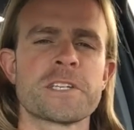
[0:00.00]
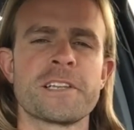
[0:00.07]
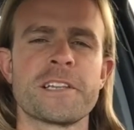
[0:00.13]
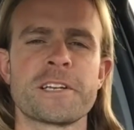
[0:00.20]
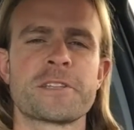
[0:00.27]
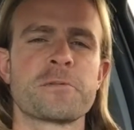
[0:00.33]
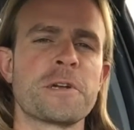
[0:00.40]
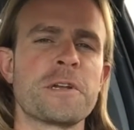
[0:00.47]
I'd
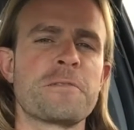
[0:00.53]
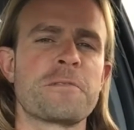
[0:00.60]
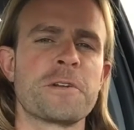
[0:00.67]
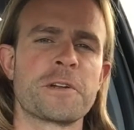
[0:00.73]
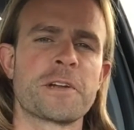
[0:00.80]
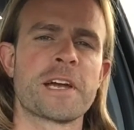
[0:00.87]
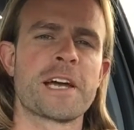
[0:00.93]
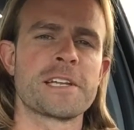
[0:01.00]
like to read for
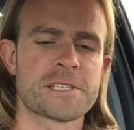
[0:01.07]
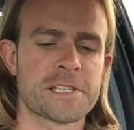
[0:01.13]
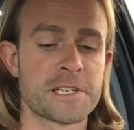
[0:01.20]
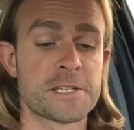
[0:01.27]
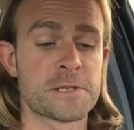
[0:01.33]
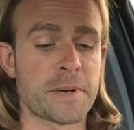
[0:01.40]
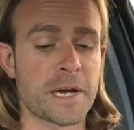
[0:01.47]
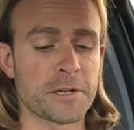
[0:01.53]
you guys that
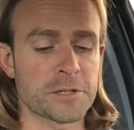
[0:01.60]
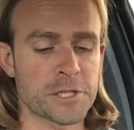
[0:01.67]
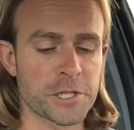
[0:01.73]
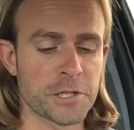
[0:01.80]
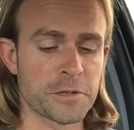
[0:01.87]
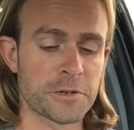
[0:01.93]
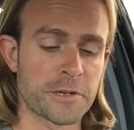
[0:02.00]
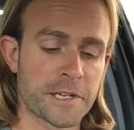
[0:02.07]
is about
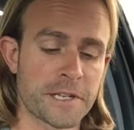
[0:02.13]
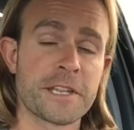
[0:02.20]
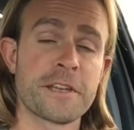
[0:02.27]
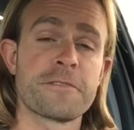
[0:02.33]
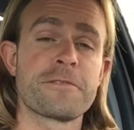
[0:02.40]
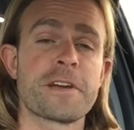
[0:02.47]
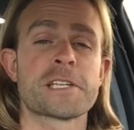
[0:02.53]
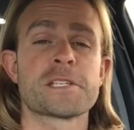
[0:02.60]
children and the
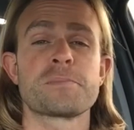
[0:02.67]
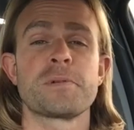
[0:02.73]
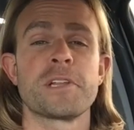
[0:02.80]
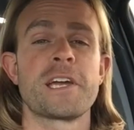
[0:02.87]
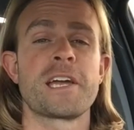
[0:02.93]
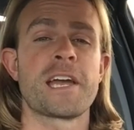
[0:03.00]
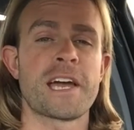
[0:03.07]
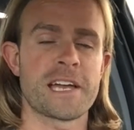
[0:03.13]
effects
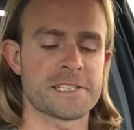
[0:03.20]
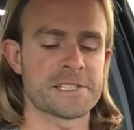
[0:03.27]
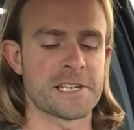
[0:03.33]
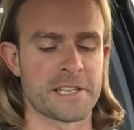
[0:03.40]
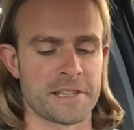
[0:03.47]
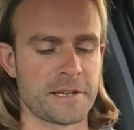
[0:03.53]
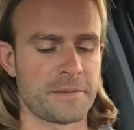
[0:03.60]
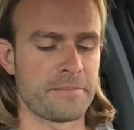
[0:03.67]
play has
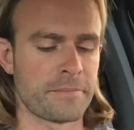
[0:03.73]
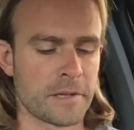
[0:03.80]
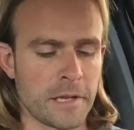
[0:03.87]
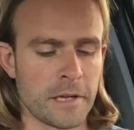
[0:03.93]
on them.